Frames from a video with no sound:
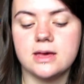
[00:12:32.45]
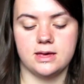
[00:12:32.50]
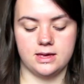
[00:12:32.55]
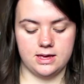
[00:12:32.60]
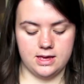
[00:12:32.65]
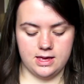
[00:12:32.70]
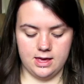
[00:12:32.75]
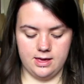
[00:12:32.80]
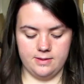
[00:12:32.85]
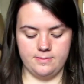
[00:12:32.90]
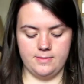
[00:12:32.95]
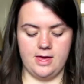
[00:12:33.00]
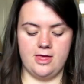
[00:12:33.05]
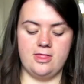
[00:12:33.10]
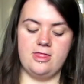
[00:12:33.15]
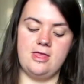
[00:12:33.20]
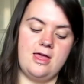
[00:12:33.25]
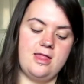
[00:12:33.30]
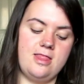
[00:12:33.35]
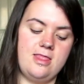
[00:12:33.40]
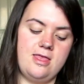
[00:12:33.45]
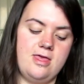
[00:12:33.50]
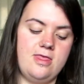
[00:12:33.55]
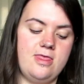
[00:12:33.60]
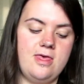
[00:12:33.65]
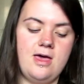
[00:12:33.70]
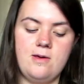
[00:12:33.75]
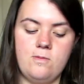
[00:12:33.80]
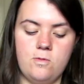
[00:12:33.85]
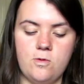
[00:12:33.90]
and then
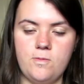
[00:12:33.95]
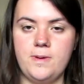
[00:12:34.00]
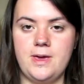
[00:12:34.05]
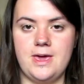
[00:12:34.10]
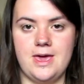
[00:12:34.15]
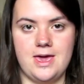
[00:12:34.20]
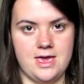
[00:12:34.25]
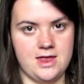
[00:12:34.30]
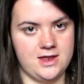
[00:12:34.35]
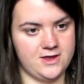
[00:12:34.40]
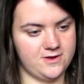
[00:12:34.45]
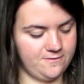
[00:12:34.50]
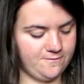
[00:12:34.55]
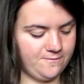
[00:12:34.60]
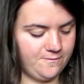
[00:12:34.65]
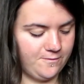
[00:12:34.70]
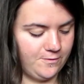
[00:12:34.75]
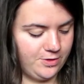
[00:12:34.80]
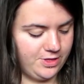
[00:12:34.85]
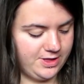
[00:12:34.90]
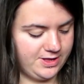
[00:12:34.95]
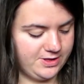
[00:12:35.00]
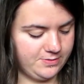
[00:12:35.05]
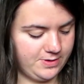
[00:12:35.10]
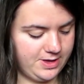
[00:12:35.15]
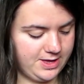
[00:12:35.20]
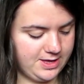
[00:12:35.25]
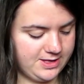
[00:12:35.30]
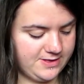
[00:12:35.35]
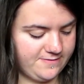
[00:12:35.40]
that will be it for this
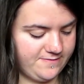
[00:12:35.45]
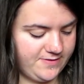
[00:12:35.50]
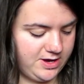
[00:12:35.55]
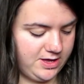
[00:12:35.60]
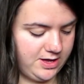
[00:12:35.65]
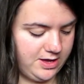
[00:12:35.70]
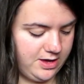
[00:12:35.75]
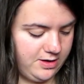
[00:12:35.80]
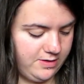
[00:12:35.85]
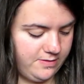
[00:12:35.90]
week's video.